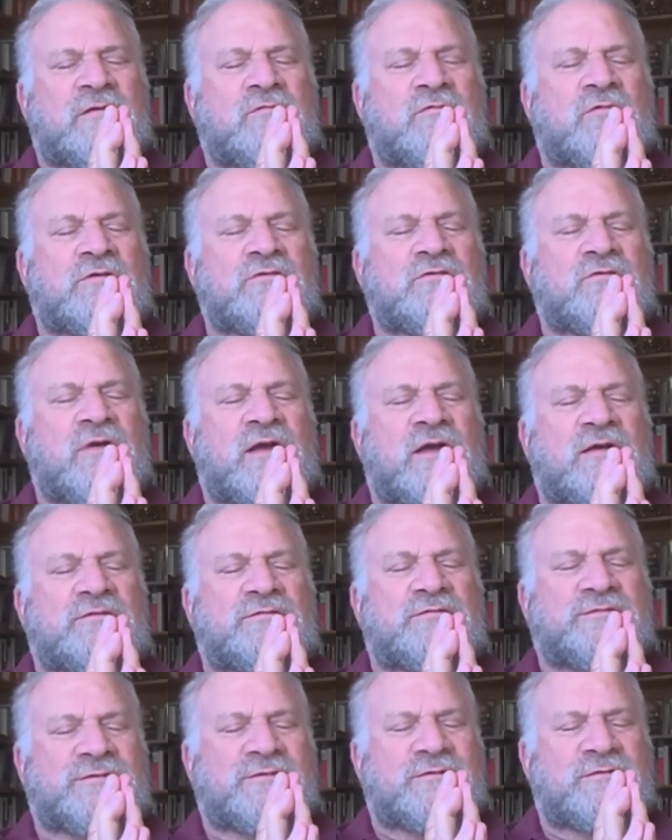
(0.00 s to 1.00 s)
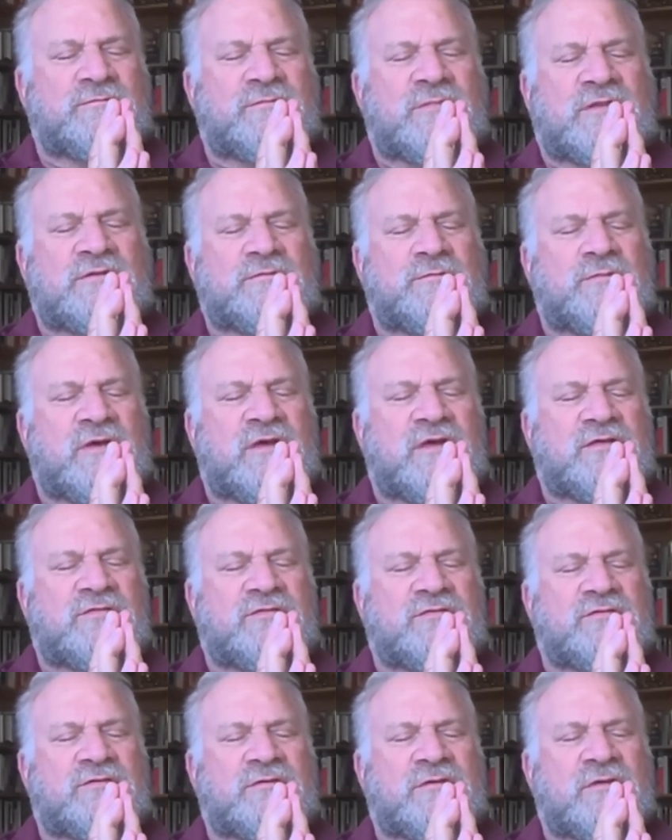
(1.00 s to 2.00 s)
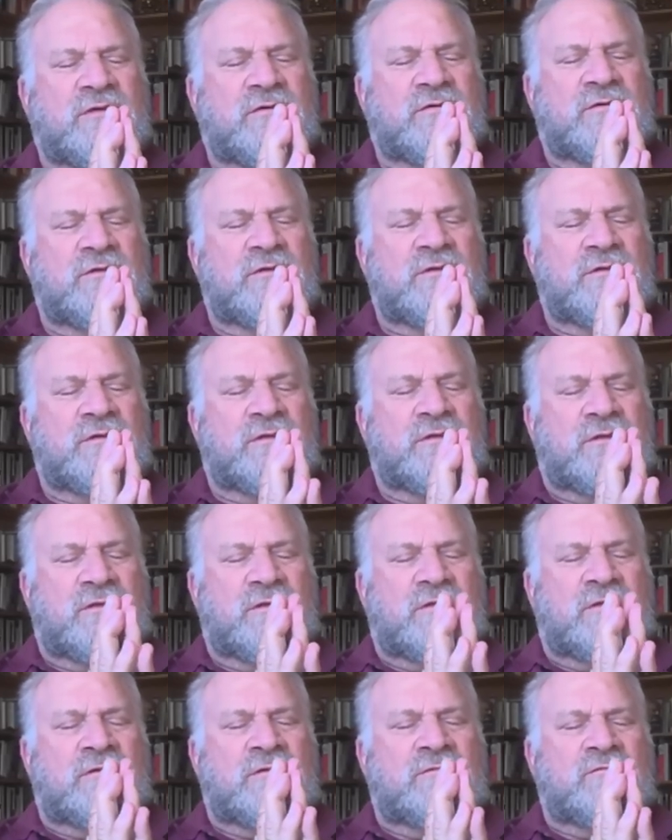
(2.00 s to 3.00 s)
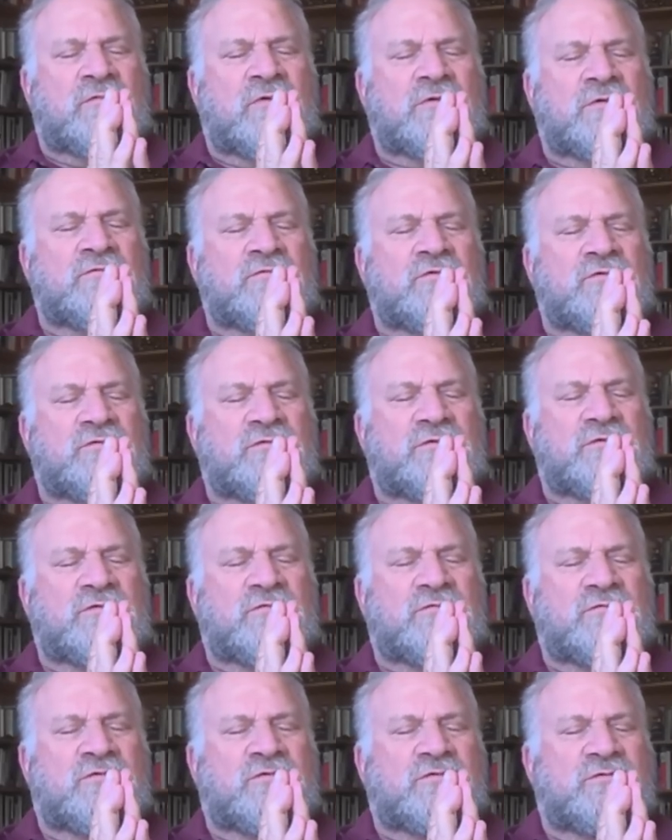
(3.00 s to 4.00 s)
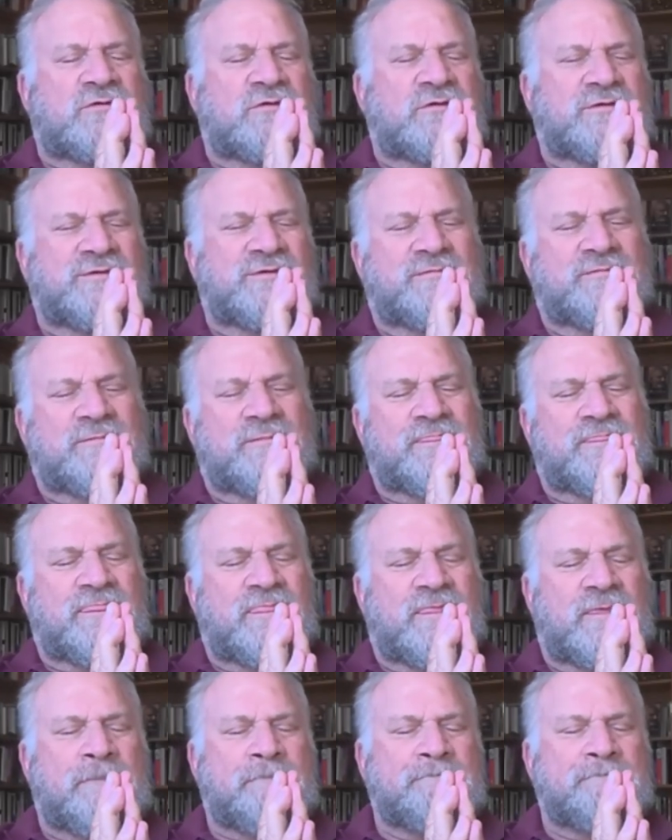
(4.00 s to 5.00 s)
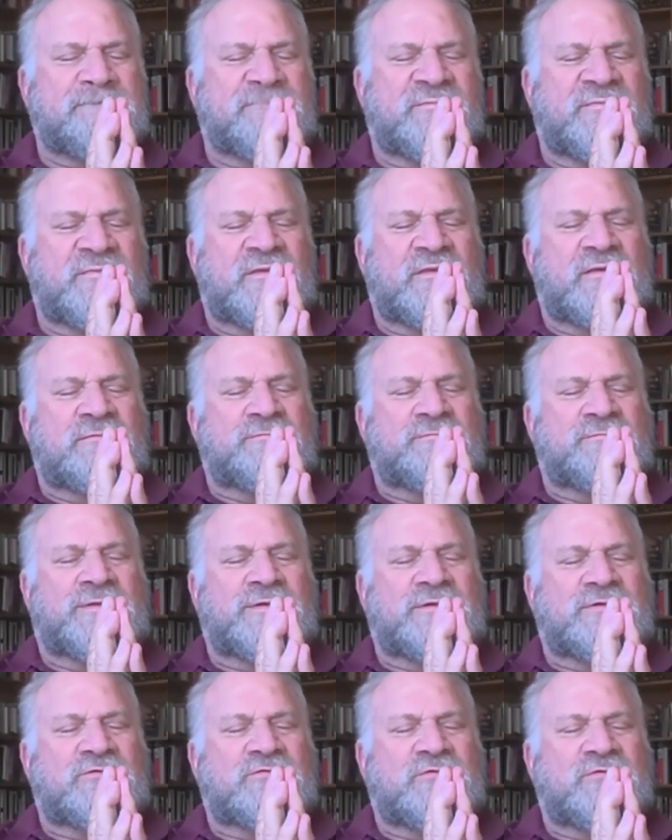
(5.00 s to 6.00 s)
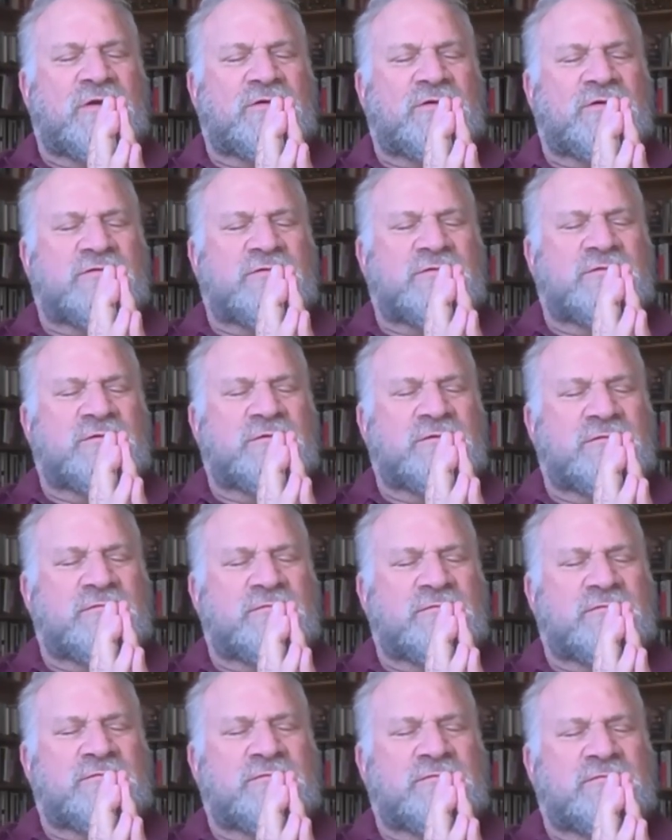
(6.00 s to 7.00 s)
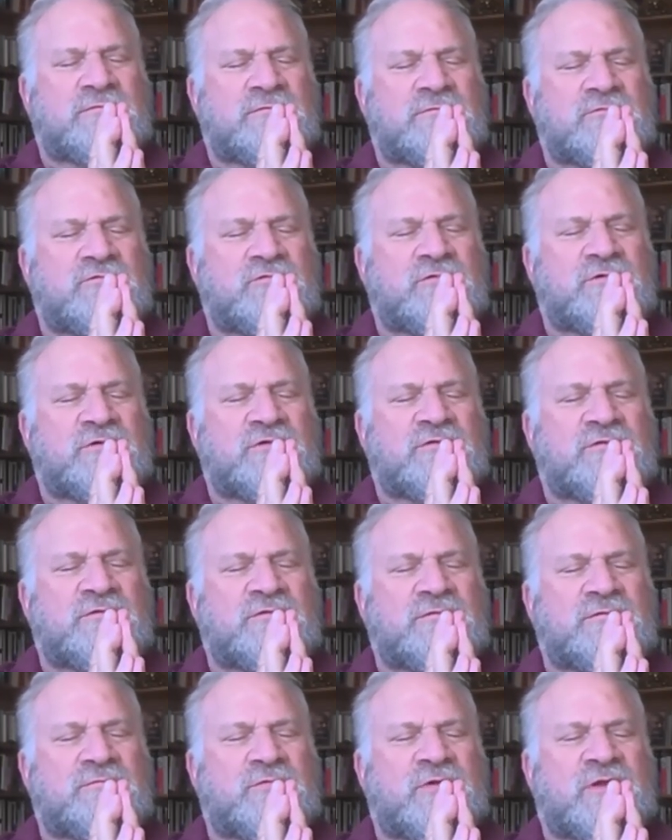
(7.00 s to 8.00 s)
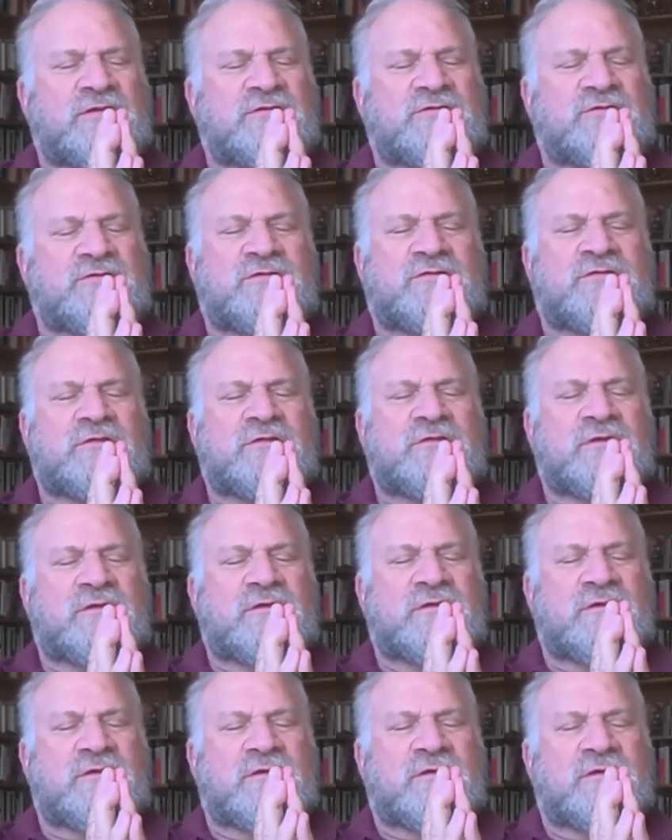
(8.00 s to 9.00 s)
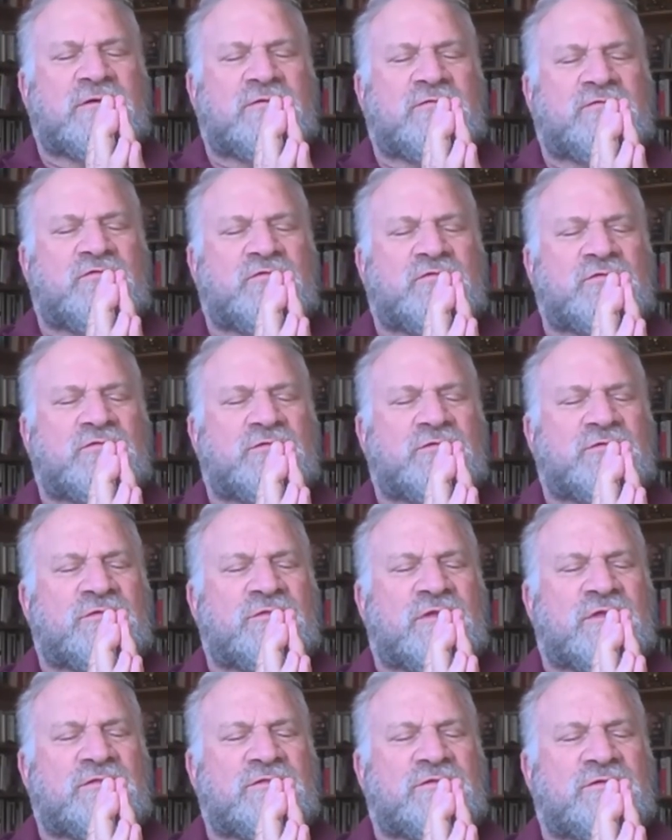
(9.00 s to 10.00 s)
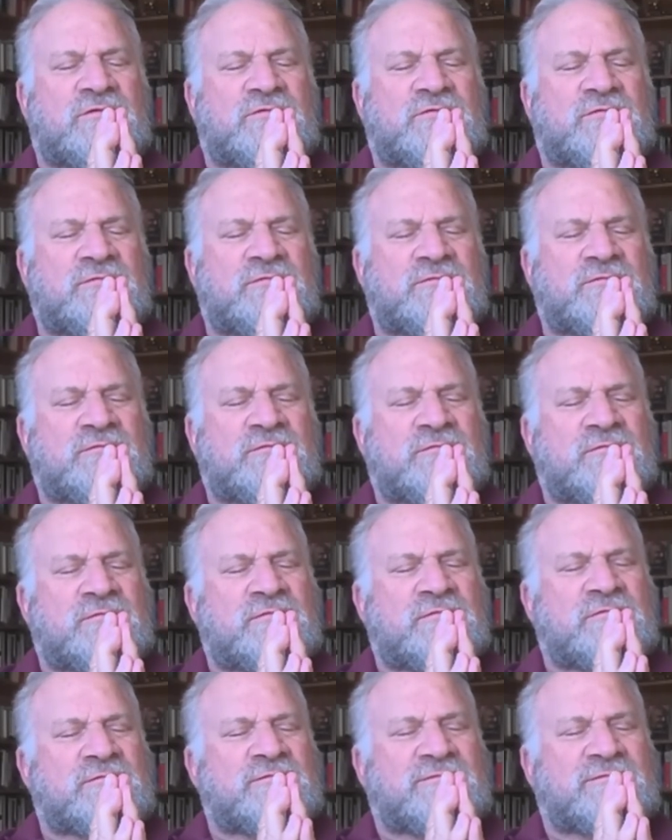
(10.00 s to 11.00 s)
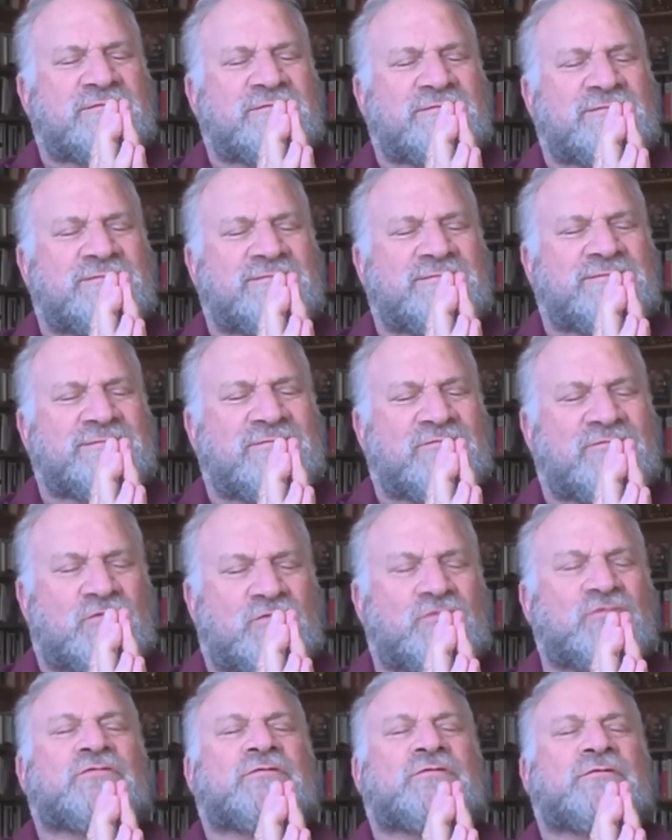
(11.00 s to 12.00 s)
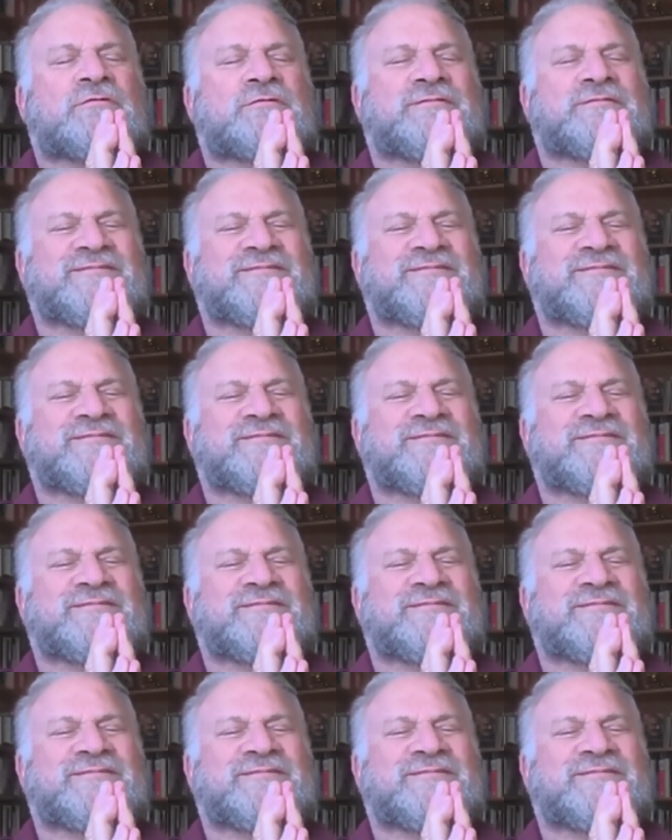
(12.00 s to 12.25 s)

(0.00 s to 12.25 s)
One ground, many paths. One rootless root. Many trunks, trees, branches, fruits, nuts, and fruits.